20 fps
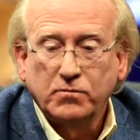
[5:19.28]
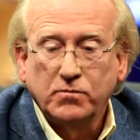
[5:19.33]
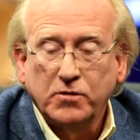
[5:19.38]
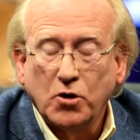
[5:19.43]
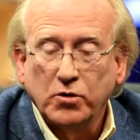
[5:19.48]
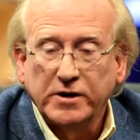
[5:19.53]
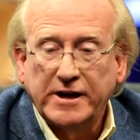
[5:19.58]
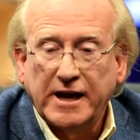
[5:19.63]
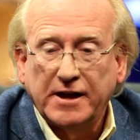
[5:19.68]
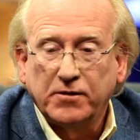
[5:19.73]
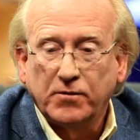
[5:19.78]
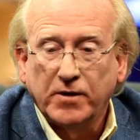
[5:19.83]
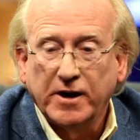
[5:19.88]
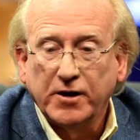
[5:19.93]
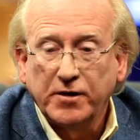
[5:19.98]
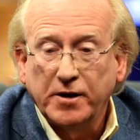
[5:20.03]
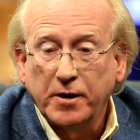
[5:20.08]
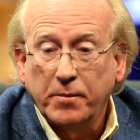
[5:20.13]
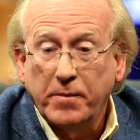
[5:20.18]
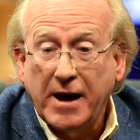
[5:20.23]
going down the
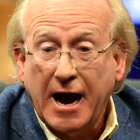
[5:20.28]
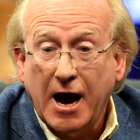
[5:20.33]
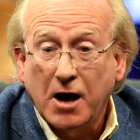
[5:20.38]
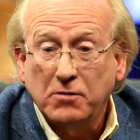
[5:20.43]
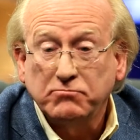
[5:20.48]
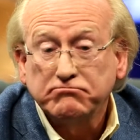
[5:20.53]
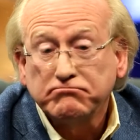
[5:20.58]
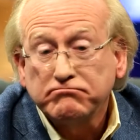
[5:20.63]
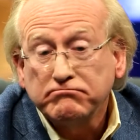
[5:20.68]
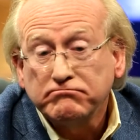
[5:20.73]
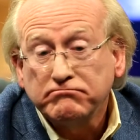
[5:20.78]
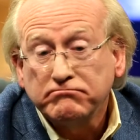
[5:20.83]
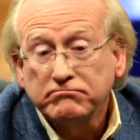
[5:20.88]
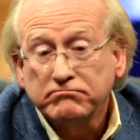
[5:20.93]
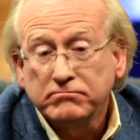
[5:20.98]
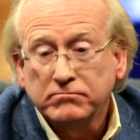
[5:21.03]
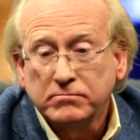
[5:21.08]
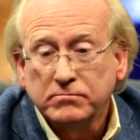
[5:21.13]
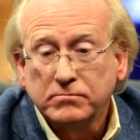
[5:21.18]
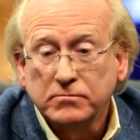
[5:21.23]
road, and about,
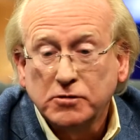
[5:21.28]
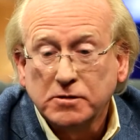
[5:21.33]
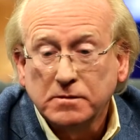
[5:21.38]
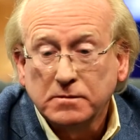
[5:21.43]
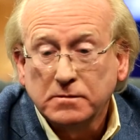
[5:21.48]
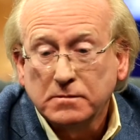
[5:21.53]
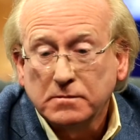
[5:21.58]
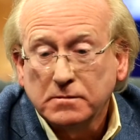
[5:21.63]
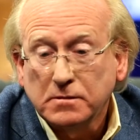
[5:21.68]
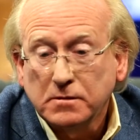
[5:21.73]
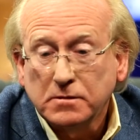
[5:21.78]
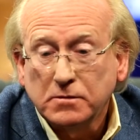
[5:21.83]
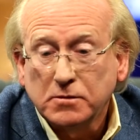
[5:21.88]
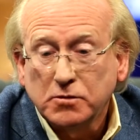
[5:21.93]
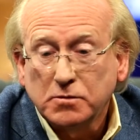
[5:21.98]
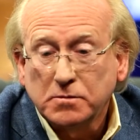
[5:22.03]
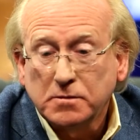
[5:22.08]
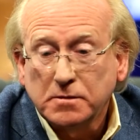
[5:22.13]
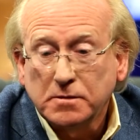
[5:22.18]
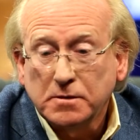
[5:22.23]

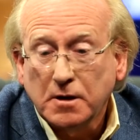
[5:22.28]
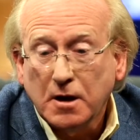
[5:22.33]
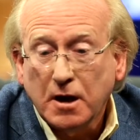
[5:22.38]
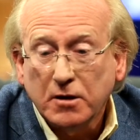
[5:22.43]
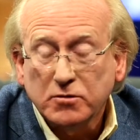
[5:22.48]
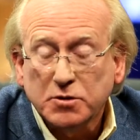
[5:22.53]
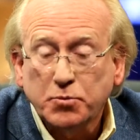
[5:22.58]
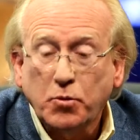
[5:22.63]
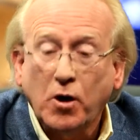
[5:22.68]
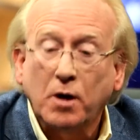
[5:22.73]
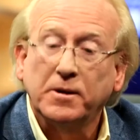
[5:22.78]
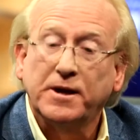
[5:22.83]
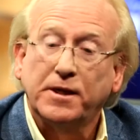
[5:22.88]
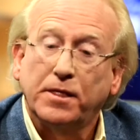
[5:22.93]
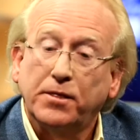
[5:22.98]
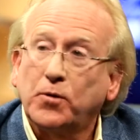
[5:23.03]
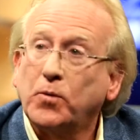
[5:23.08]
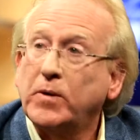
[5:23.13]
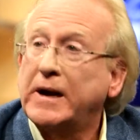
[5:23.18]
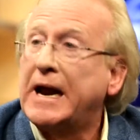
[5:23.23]
I was probably
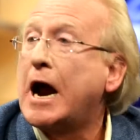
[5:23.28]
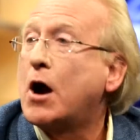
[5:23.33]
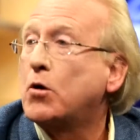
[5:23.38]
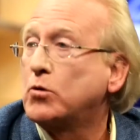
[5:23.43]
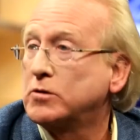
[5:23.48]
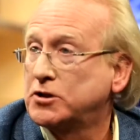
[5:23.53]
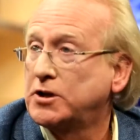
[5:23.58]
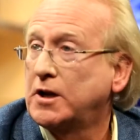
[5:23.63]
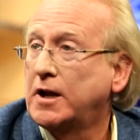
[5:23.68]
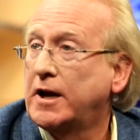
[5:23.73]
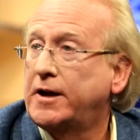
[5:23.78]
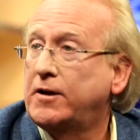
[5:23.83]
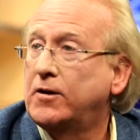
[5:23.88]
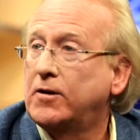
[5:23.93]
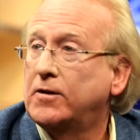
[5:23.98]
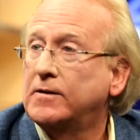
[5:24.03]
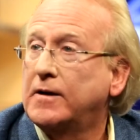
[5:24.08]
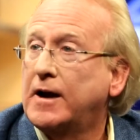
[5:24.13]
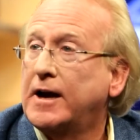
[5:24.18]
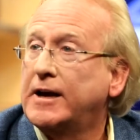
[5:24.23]
3 hours
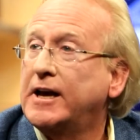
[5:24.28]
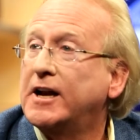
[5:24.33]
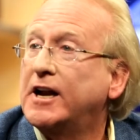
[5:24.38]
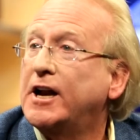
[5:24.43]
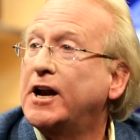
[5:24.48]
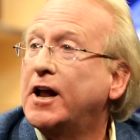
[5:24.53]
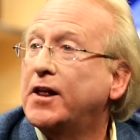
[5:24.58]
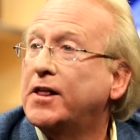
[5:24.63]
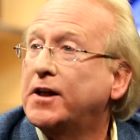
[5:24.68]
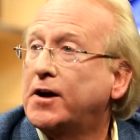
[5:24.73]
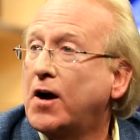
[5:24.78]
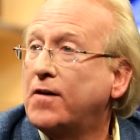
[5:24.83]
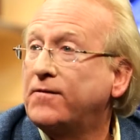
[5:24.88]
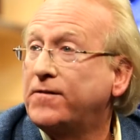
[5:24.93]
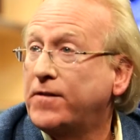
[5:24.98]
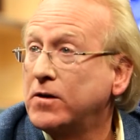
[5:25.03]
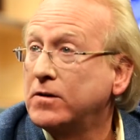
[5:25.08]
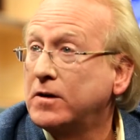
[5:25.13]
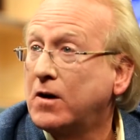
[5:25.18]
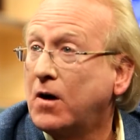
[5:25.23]
later, I get another
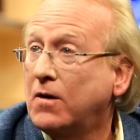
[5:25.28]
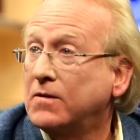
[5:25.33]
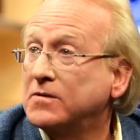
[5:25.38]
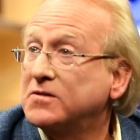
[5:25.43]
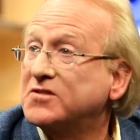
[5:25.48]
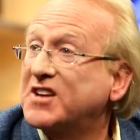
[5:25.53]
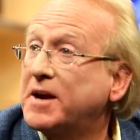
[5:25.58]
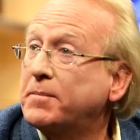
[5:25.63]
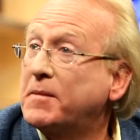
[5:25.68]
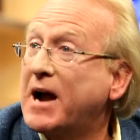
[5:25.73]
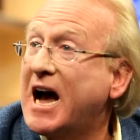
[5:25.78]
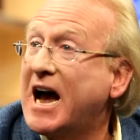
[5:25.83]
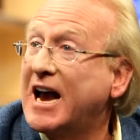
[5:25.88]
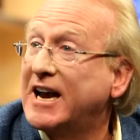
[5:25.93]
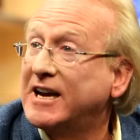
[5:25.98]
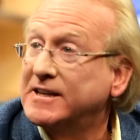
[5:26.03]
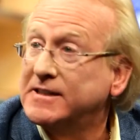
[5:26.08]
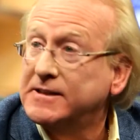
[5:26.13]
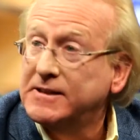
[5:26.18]
phone call, same guy.